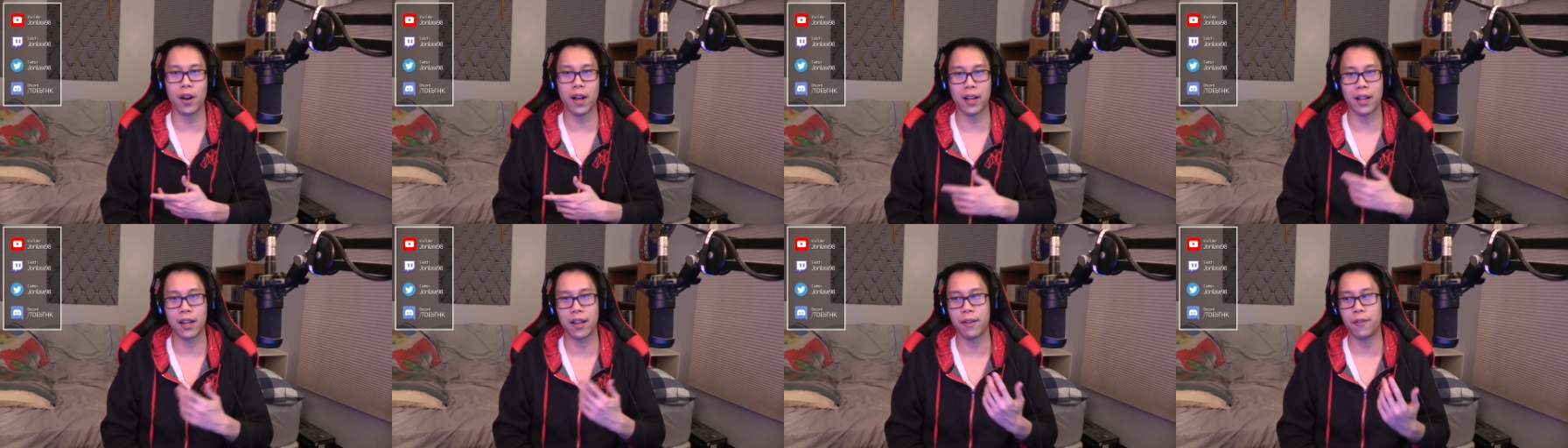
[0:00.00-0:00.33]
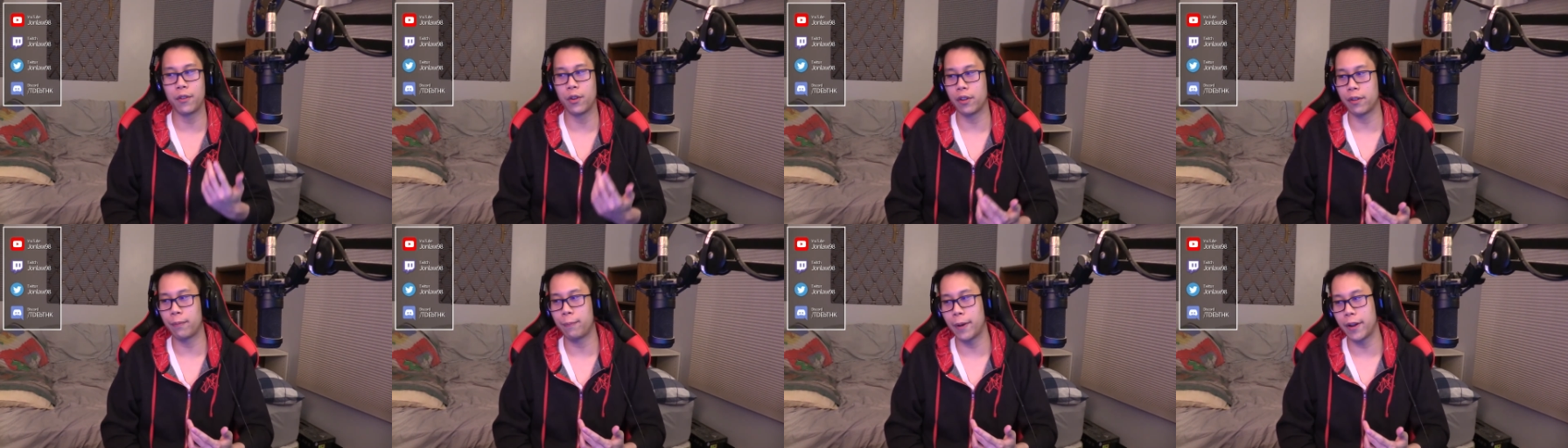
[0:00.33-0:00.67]
I can give
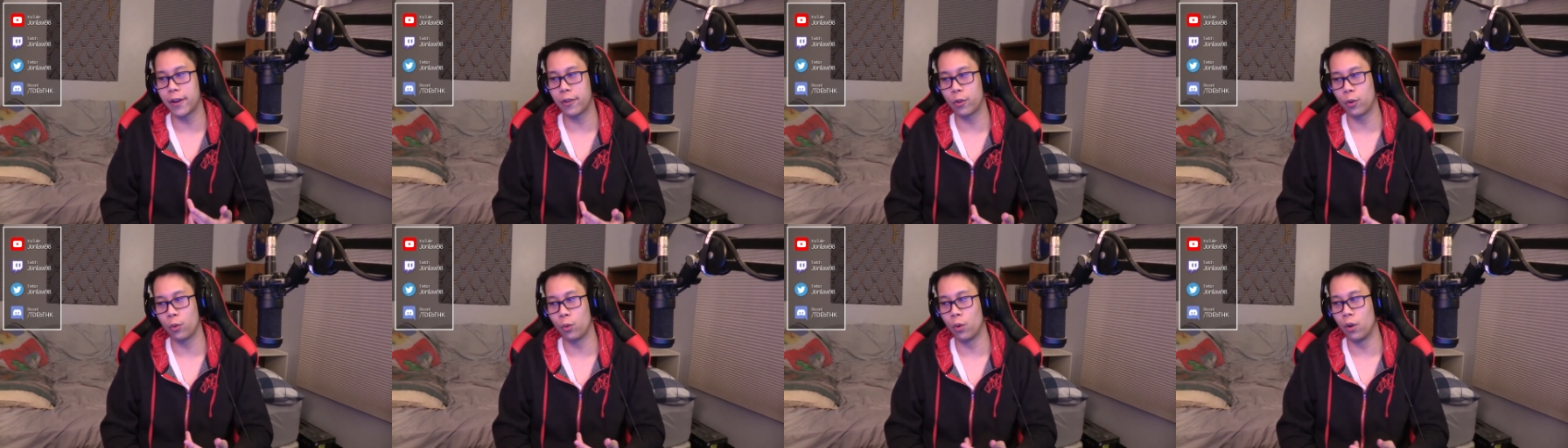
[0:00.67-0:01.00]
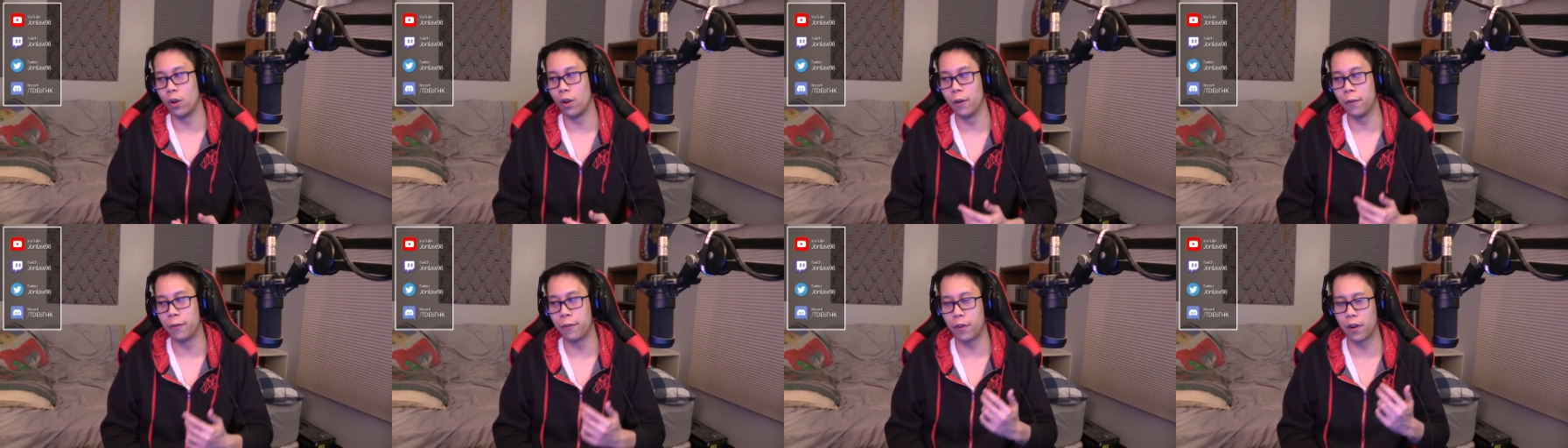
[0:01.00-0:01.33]
you a special
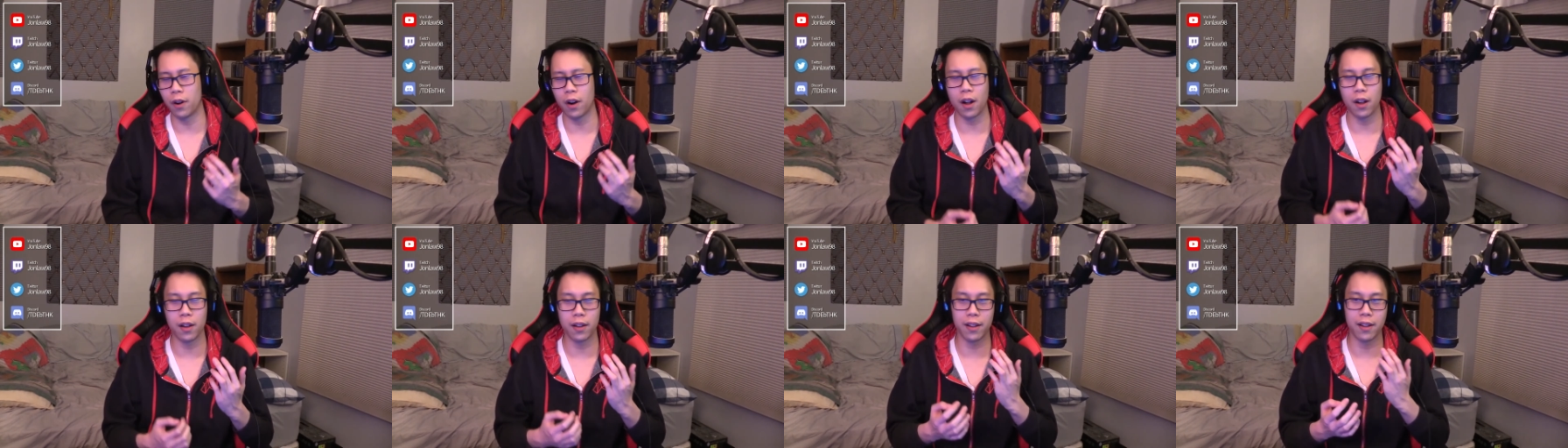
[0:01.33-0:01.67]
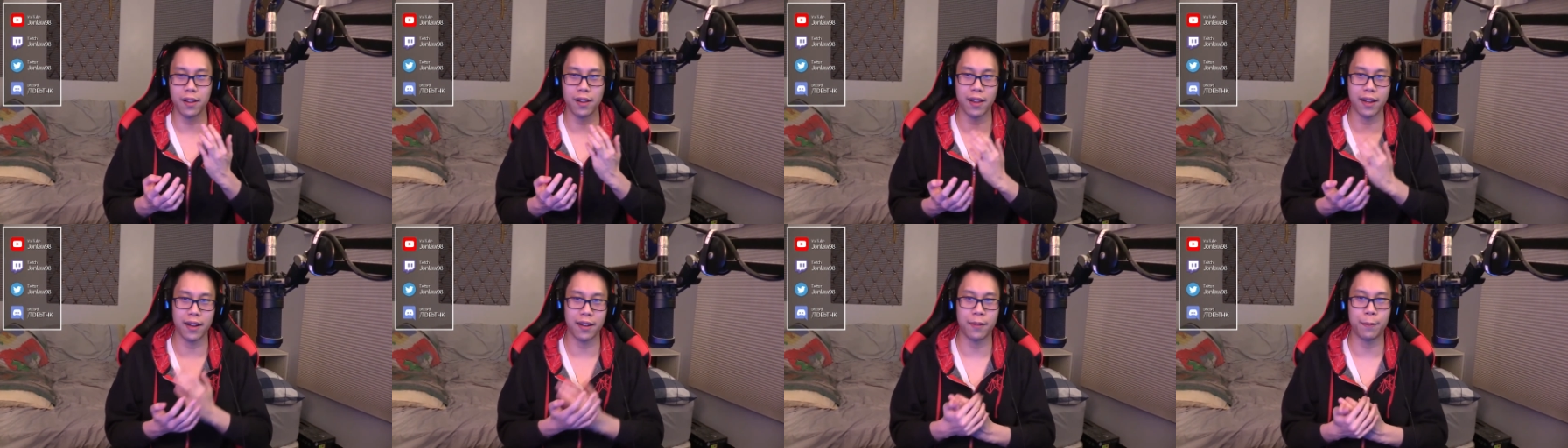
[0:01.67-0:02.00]
role for all the
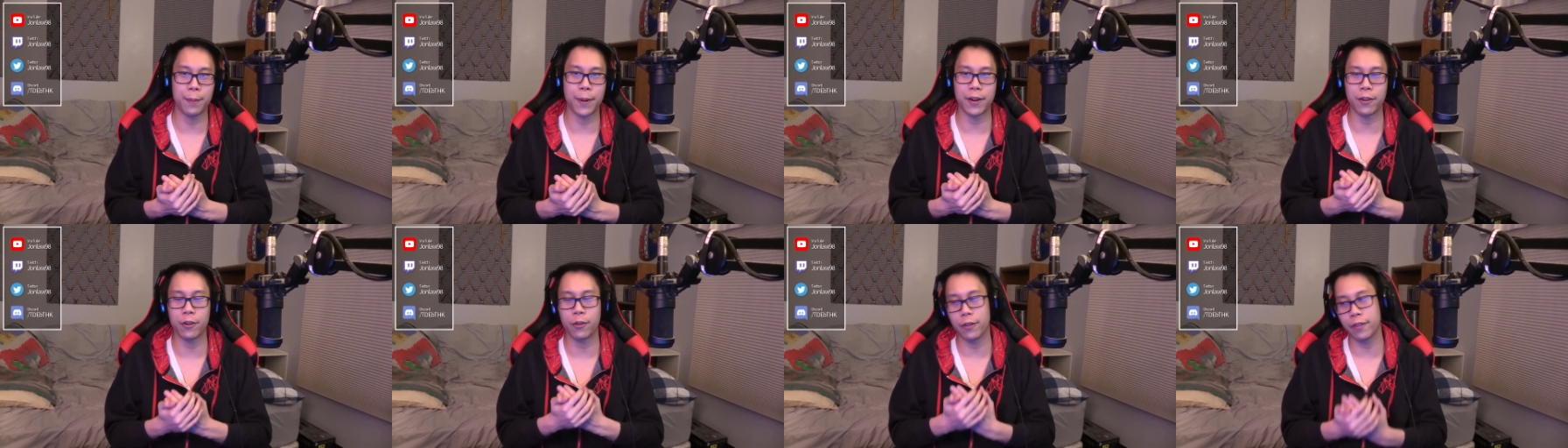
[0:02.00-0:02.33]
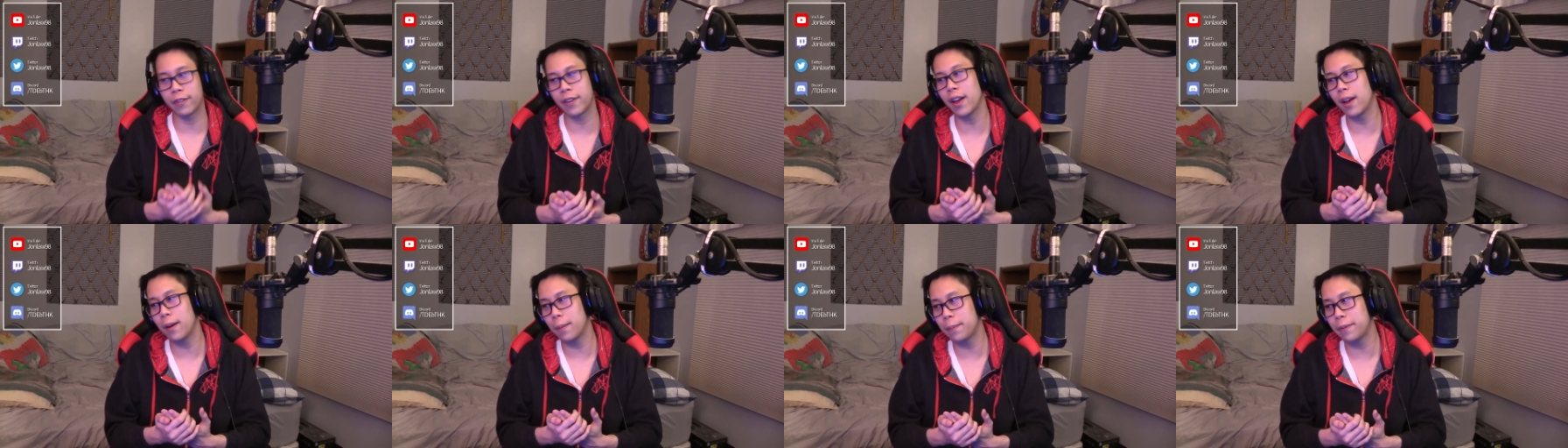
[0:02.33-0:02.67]
like special
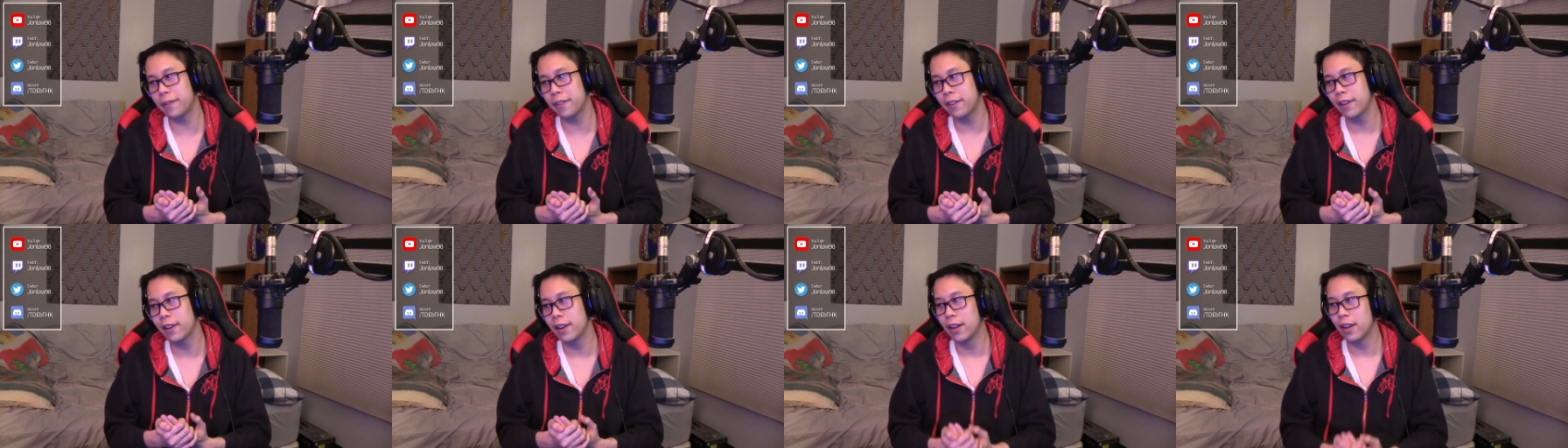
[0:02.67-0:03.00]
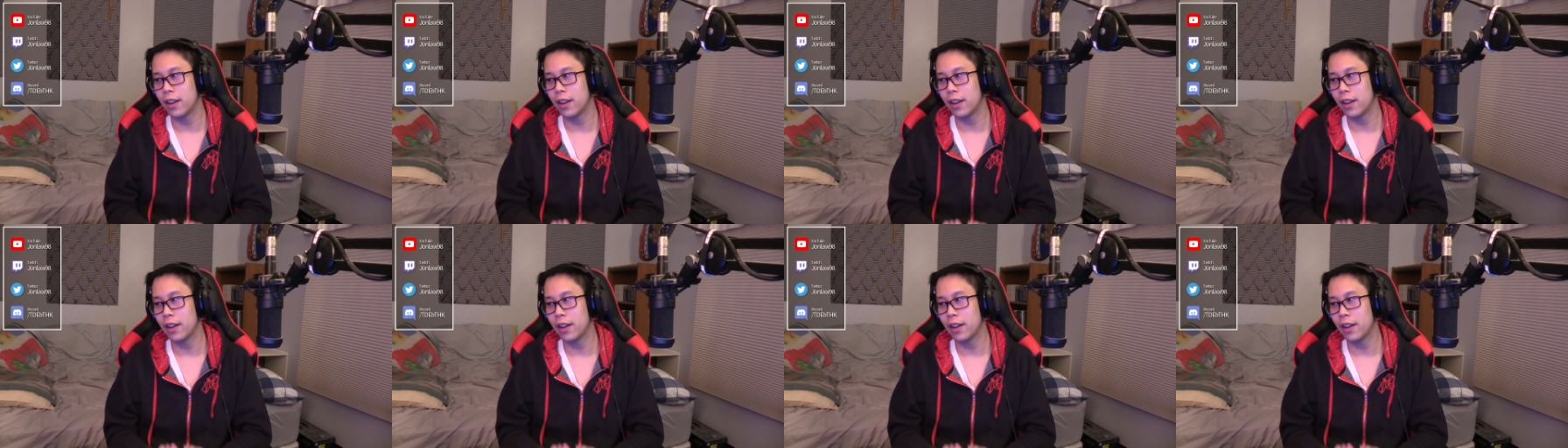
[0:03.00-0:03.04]
subs.